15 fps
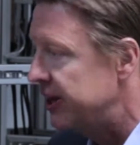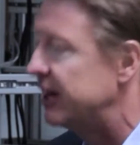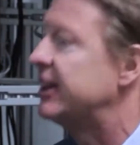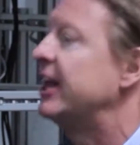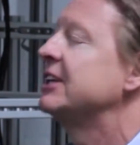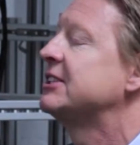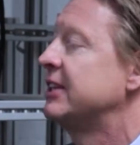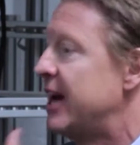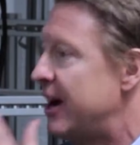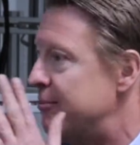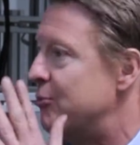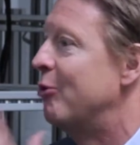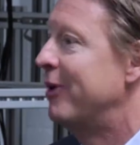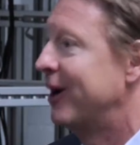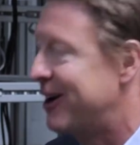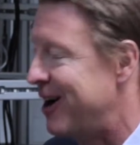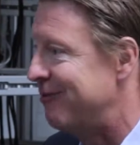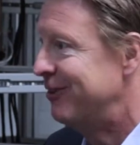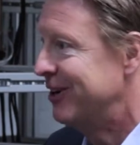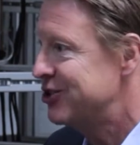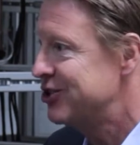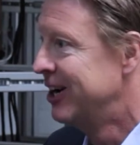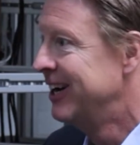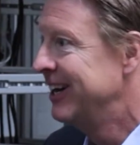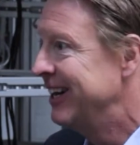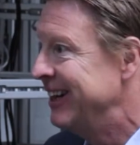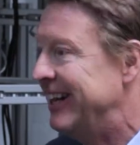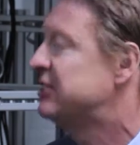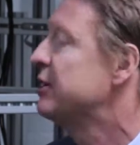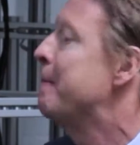that doesn't have mobile coverage.
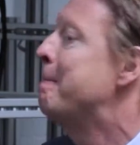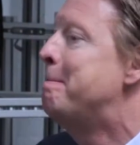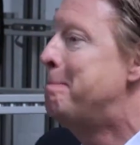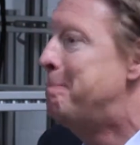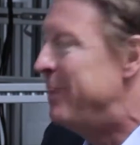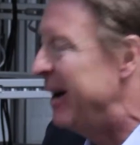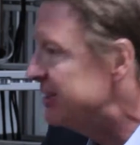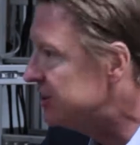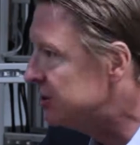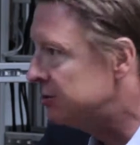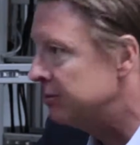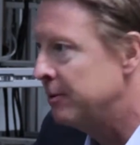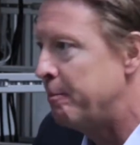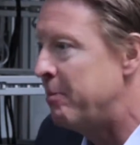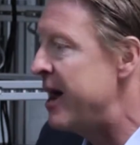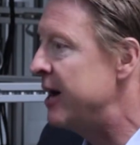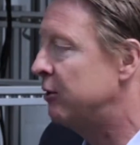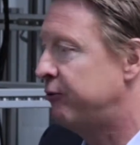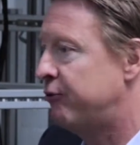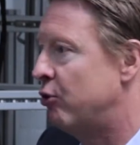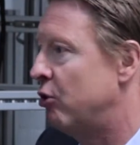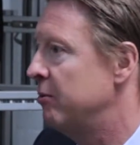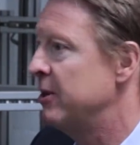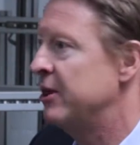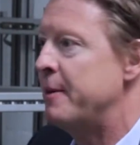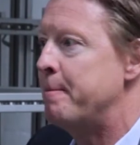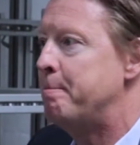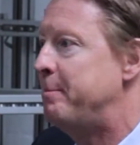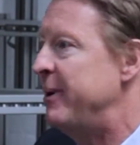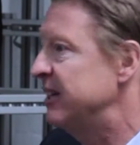It's the best platform, the
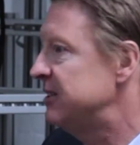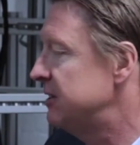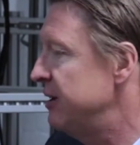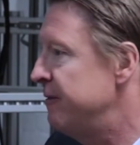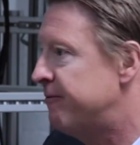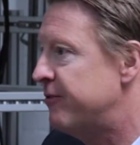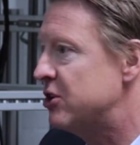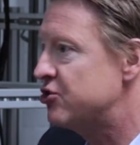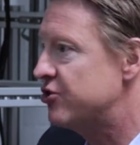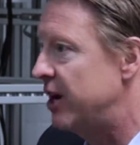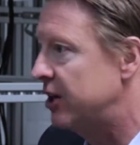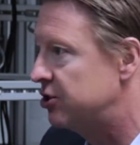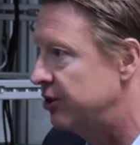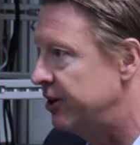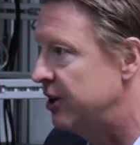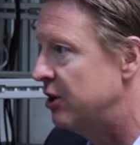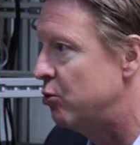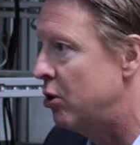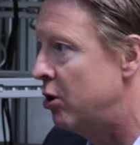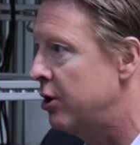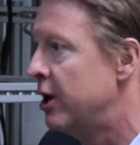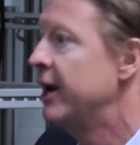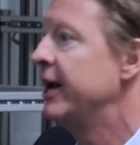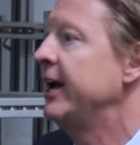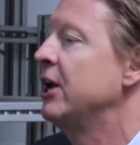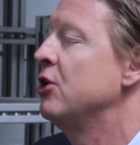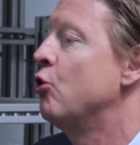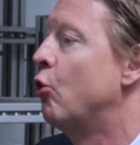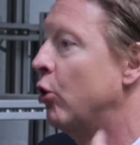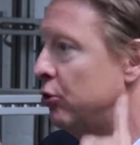best infrastructure in the world
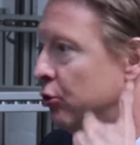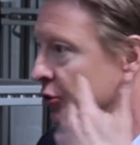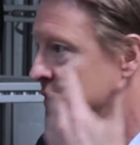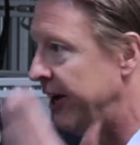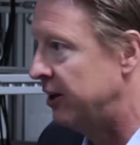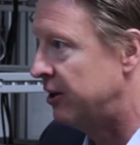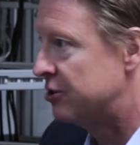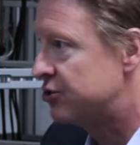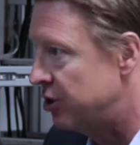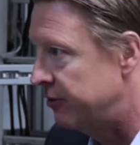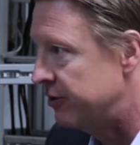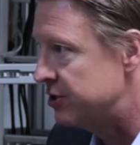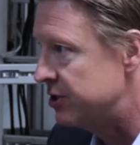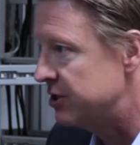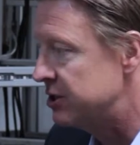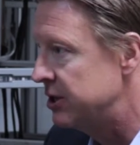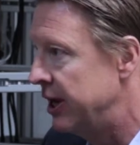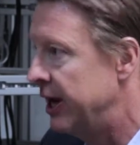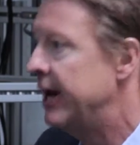in order to do digital services.